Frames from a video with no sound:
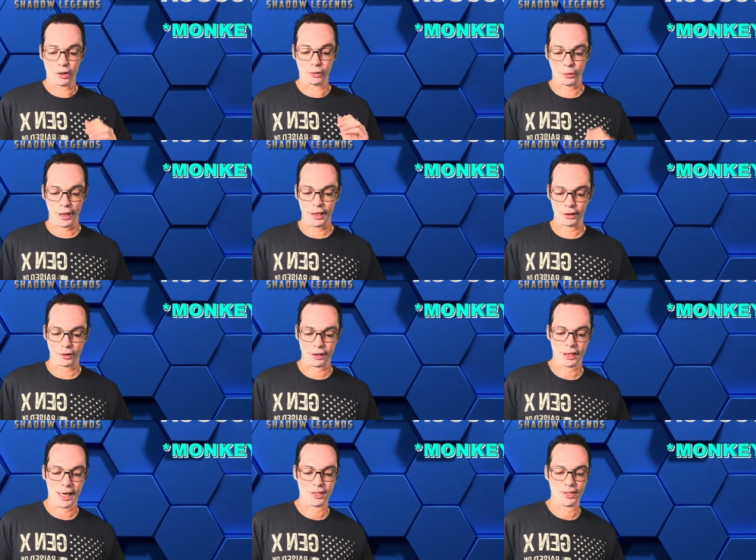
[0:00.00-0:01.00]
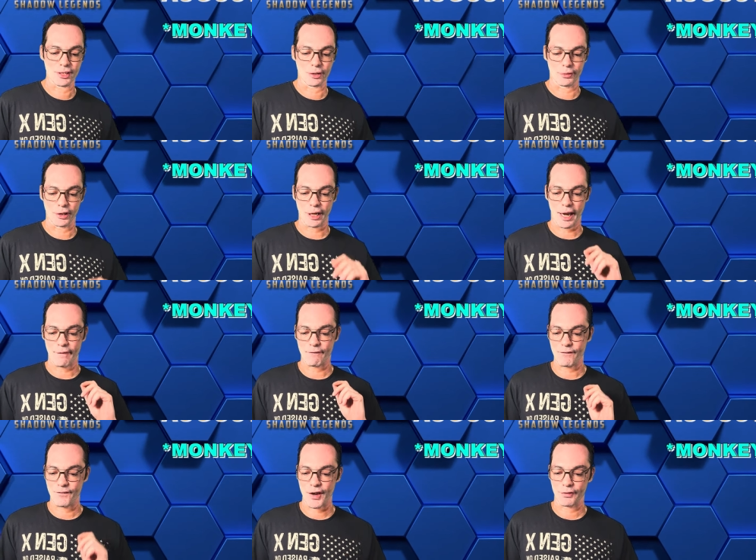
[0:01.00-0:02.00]
300k Silver, and
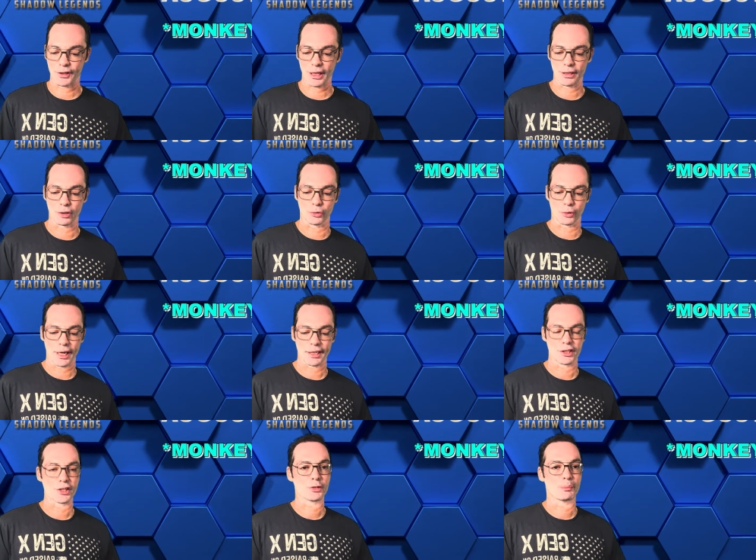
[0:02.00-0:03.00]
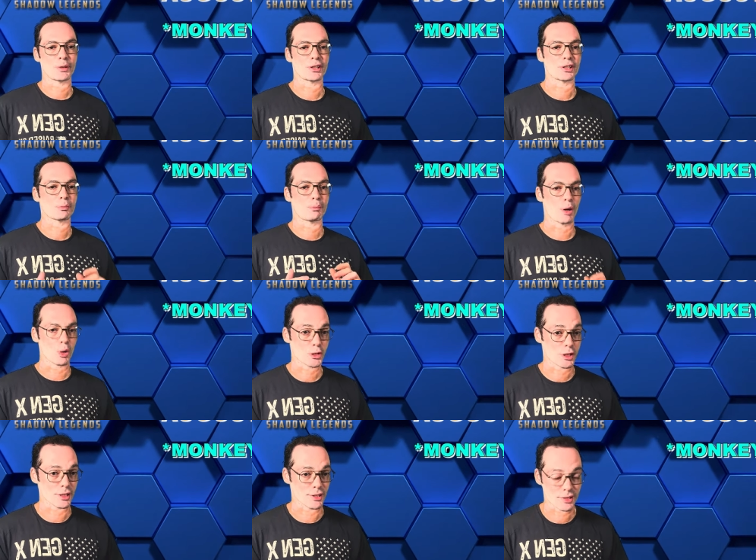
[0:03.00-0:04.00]
15 Greater Spirit
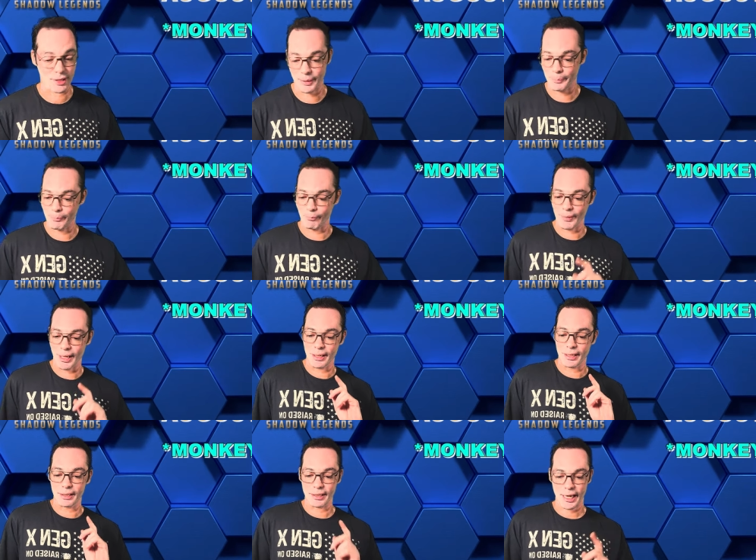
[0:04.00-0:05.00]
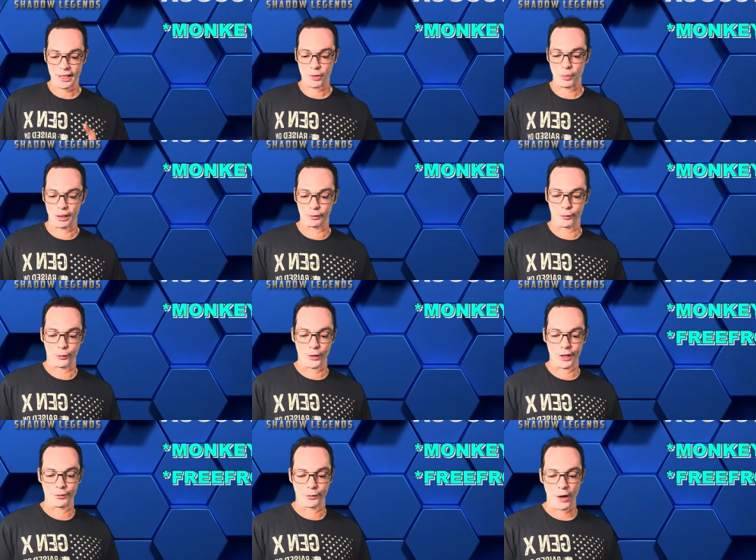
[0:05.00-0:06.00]
Potions. Next one,
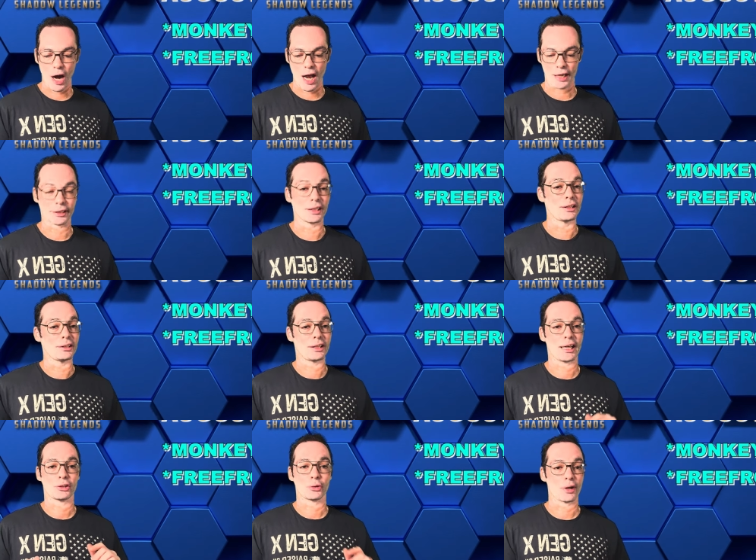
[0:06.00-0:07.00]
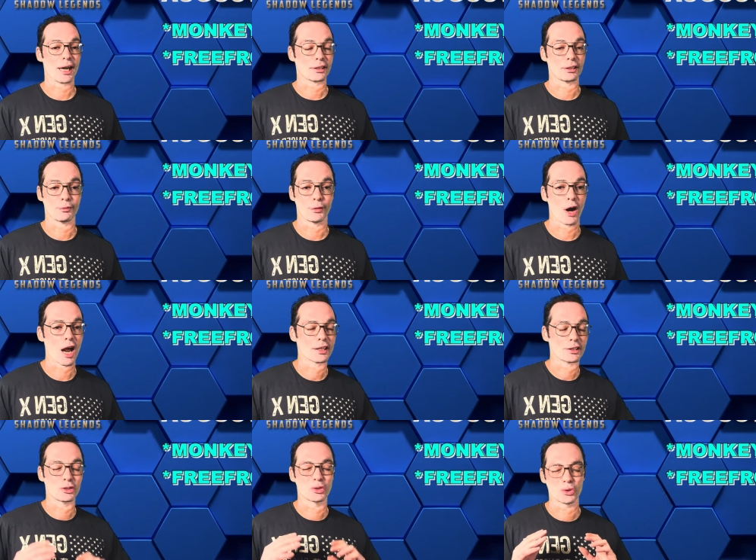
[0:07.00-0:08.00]
Free Frog. You get to rag the
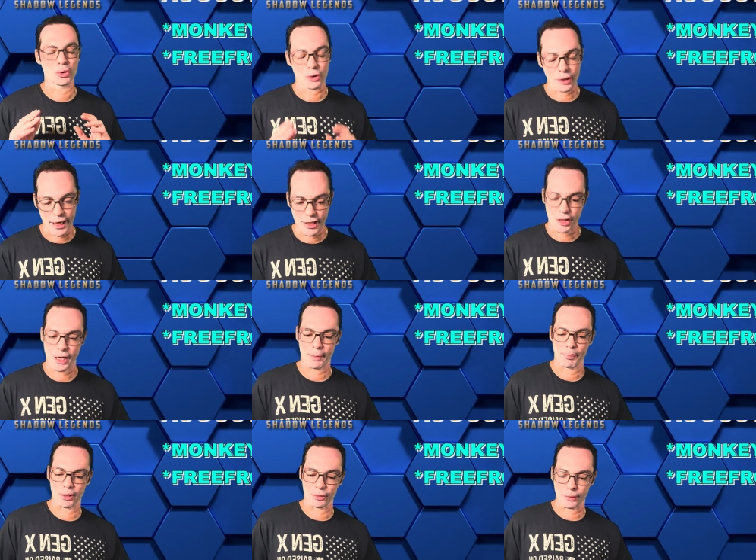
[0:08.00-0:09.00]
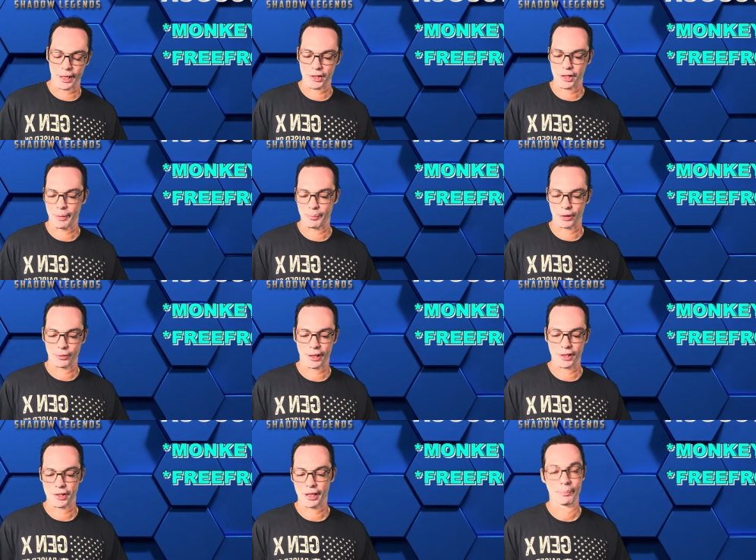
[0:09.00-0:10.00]
frog great champion, great champion,
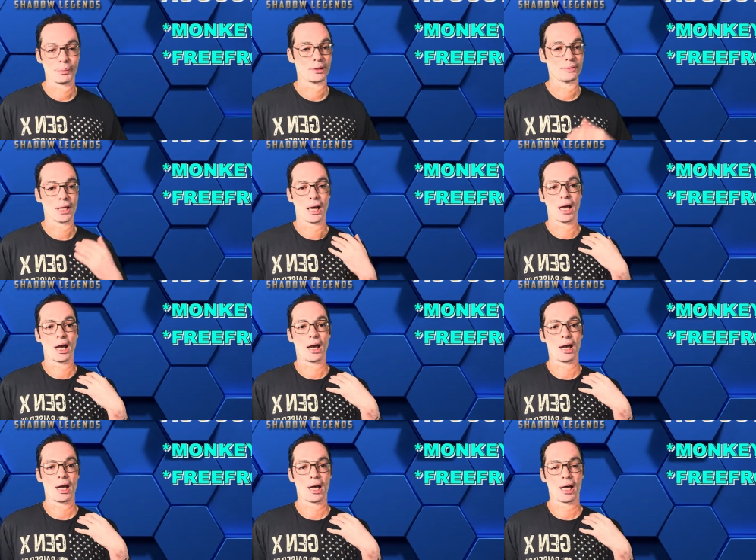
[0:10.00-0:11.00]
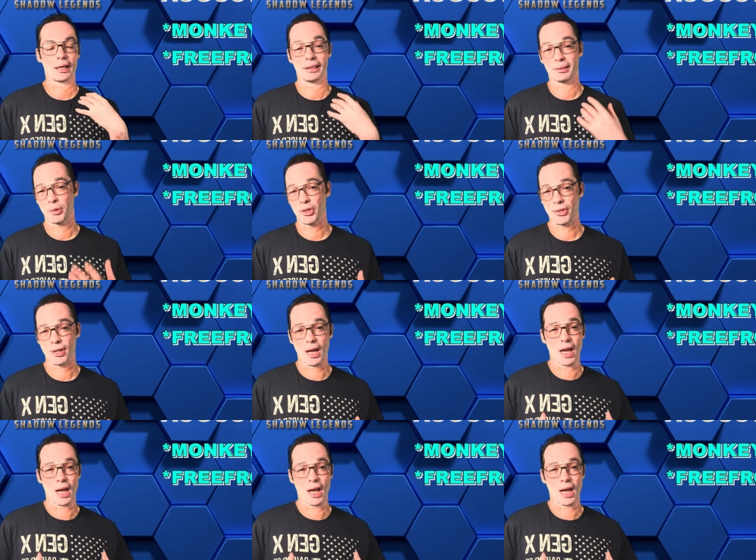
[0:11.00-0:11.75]
great champion uh, in the most.